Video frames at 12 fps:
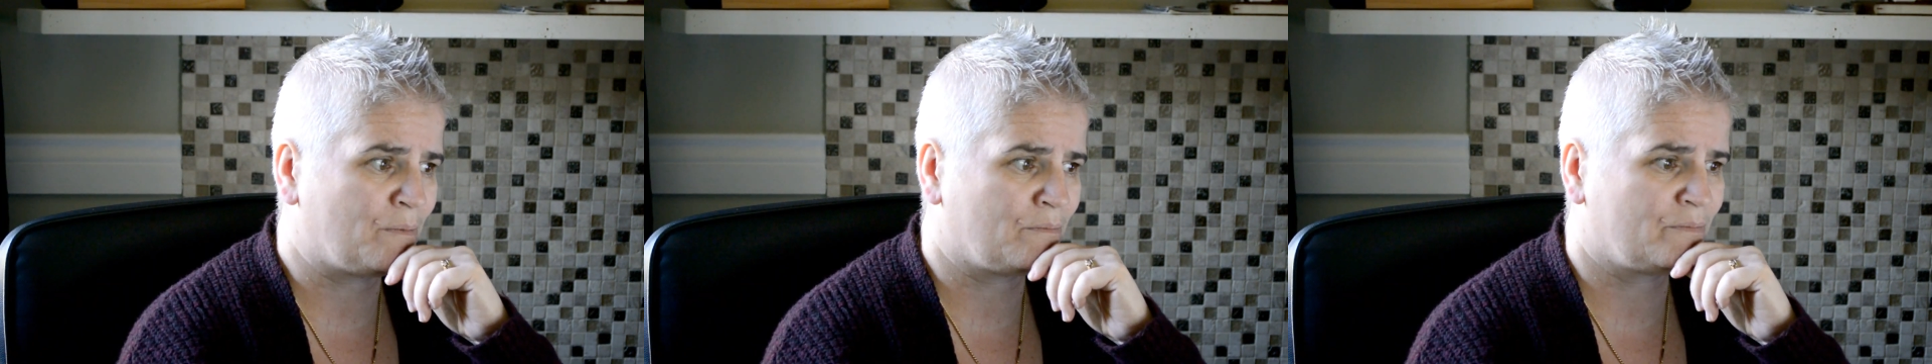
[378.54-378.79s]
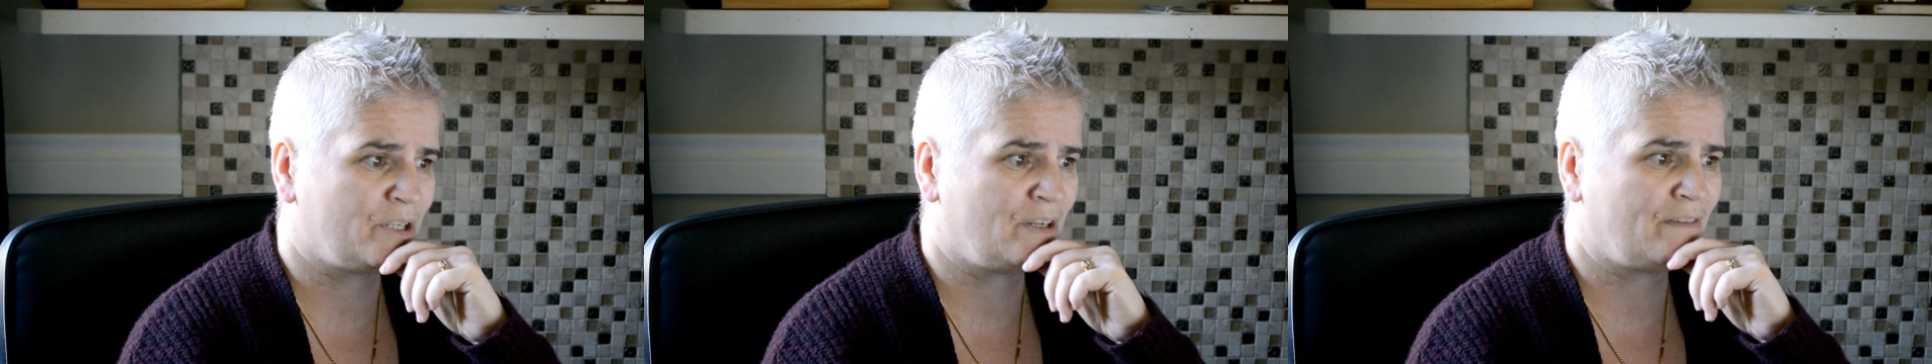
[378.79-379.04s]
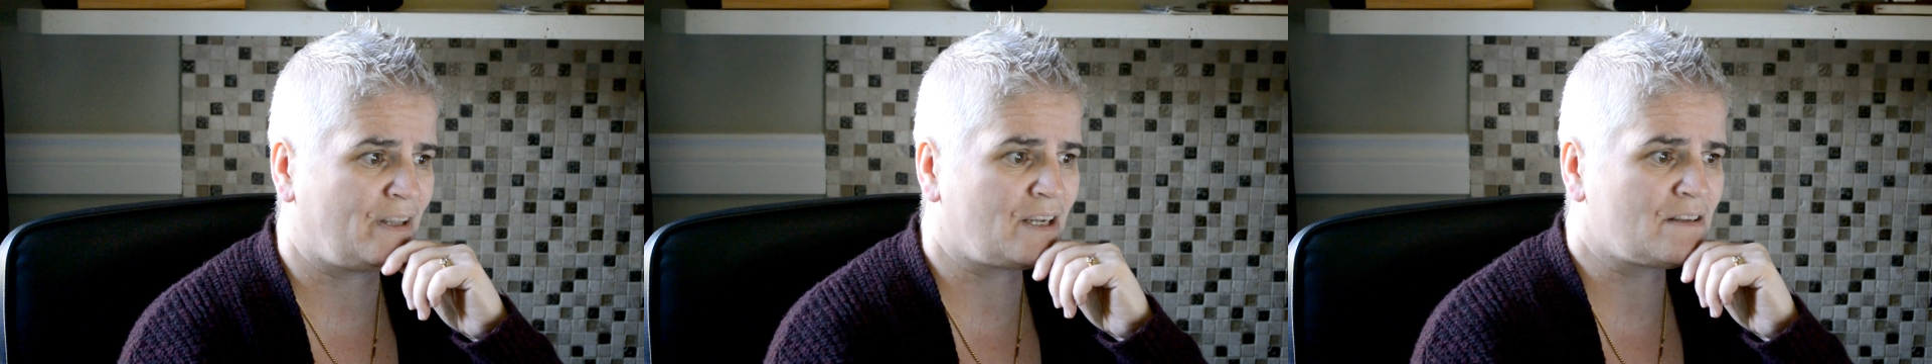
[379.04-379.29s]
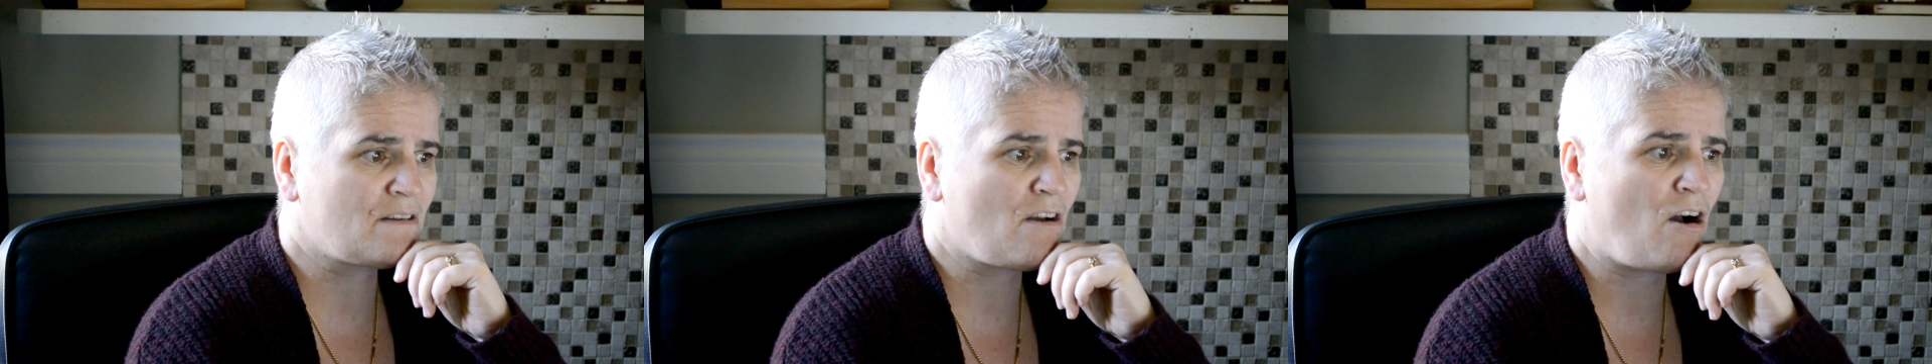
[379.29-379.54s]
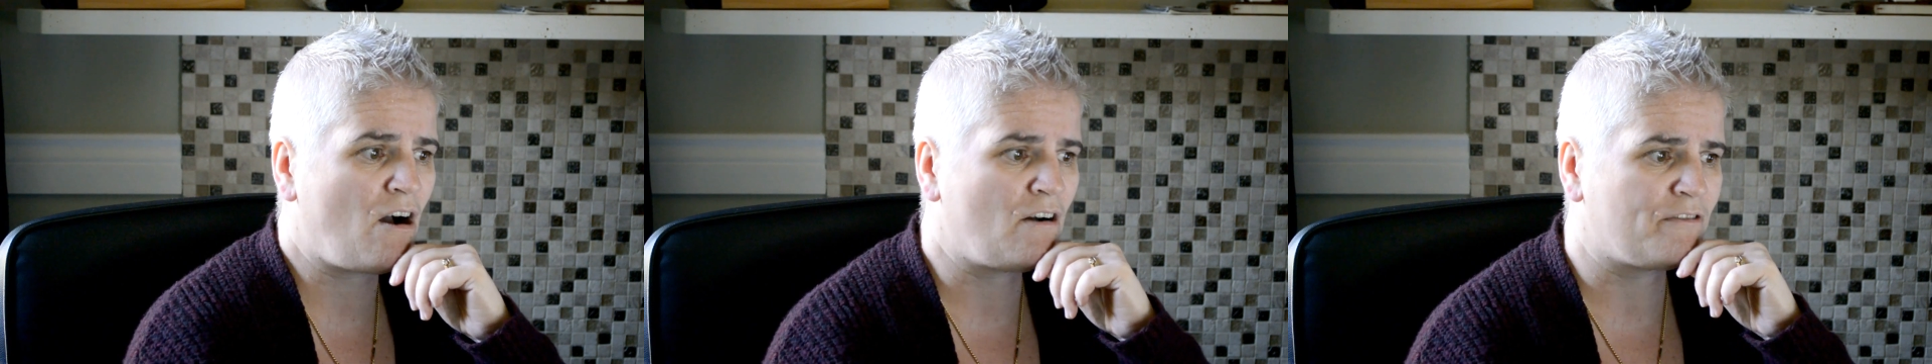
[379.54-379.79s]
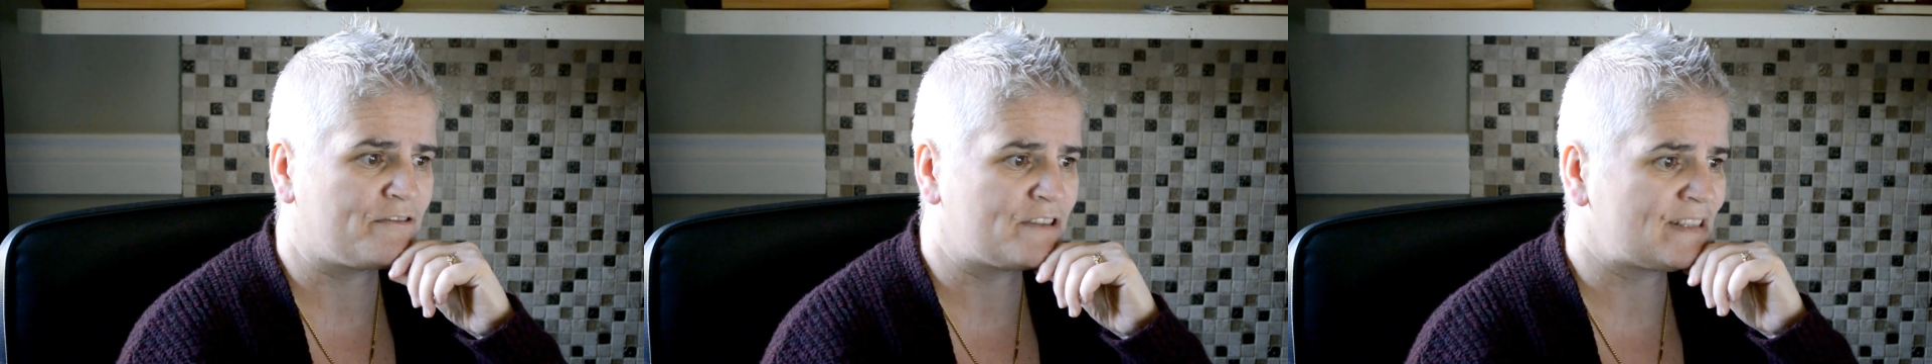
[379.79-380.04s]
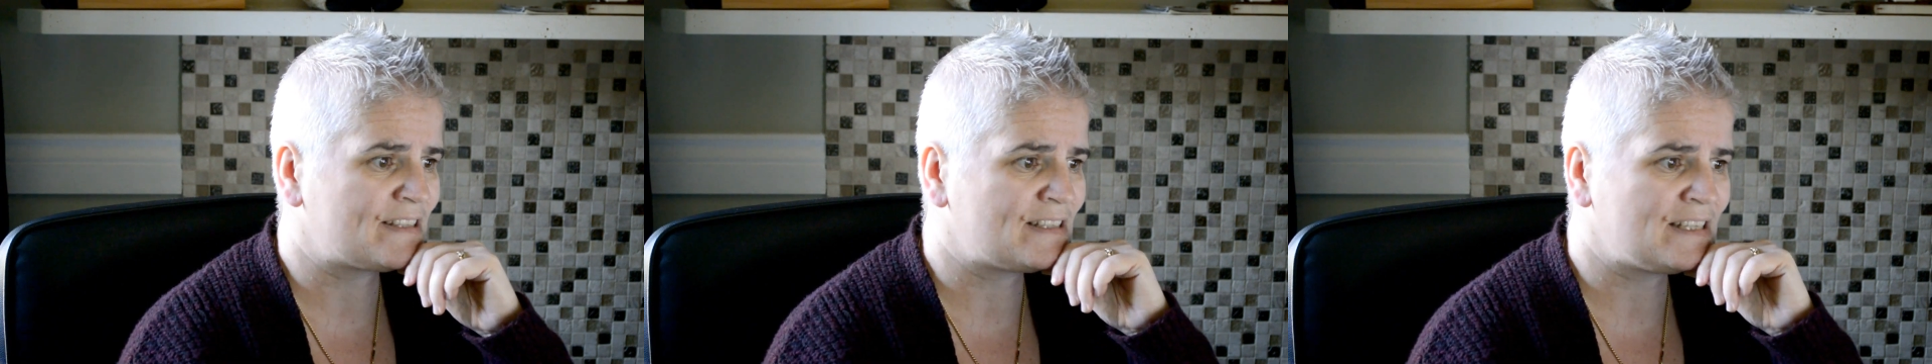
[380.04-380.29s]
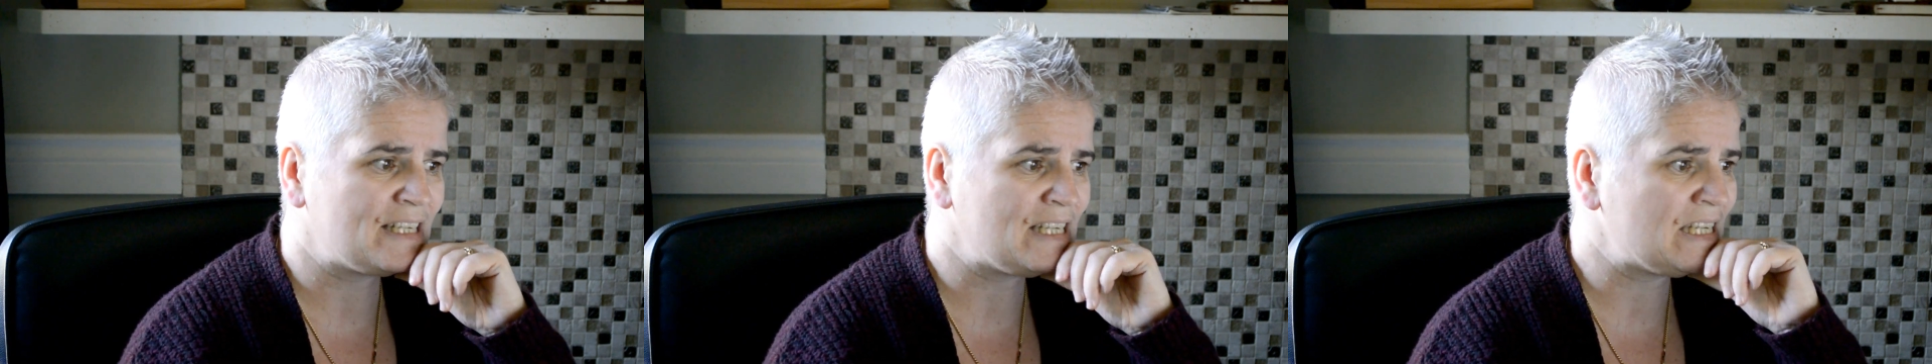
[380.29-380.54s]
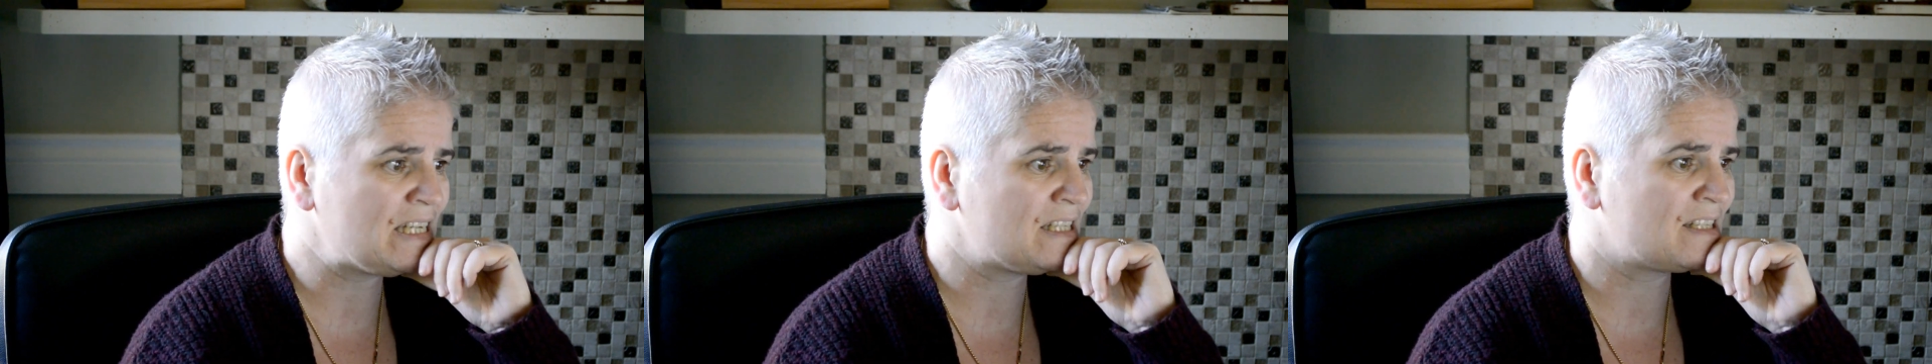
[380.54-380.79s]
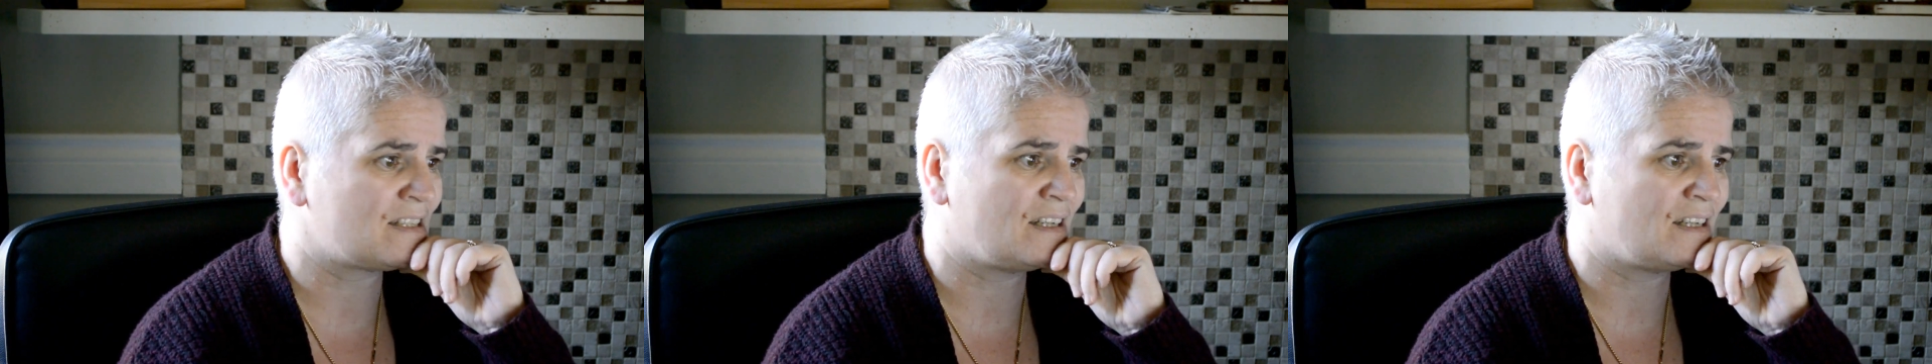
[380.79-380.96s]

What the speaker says: You know, they can cough and sneeze,